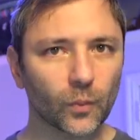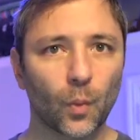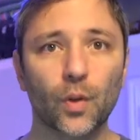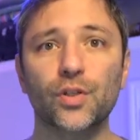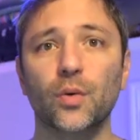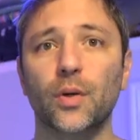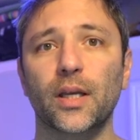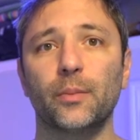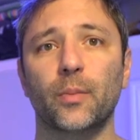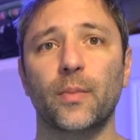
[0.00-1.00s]
We also want to
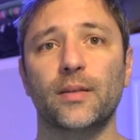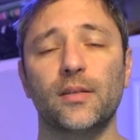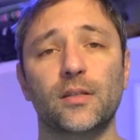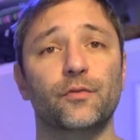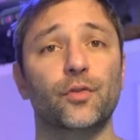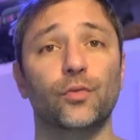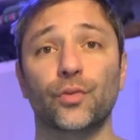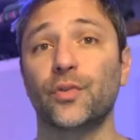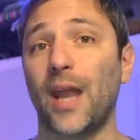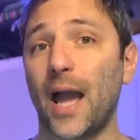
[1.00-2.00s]
implement a system for
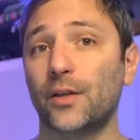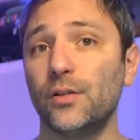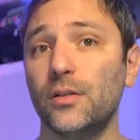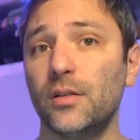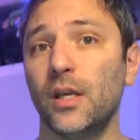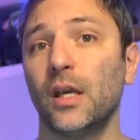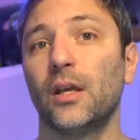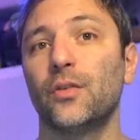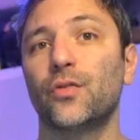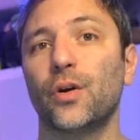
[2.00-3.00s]
rules and actions
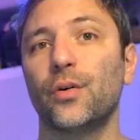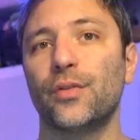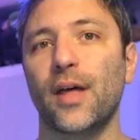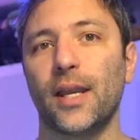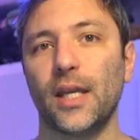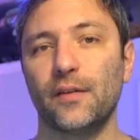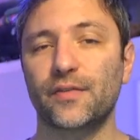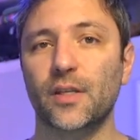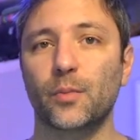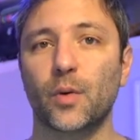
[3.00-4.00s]
so that if
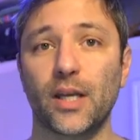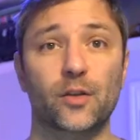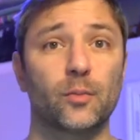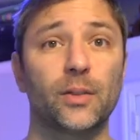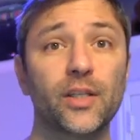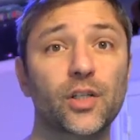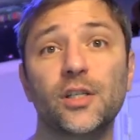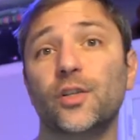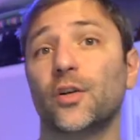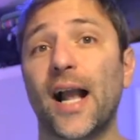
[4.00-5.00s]
someone either
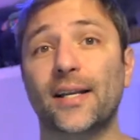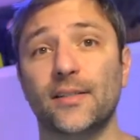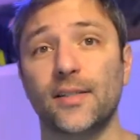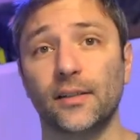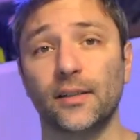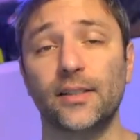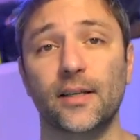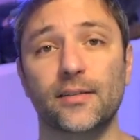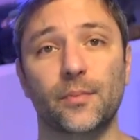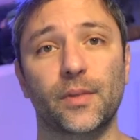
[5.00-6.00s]
malicious or accidentally
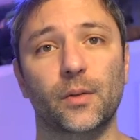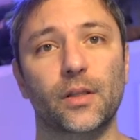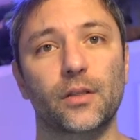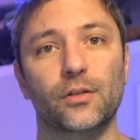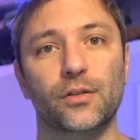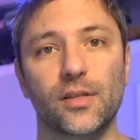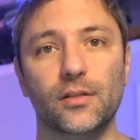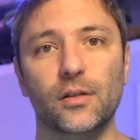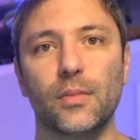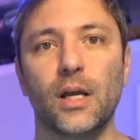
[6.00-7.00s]
does something within your system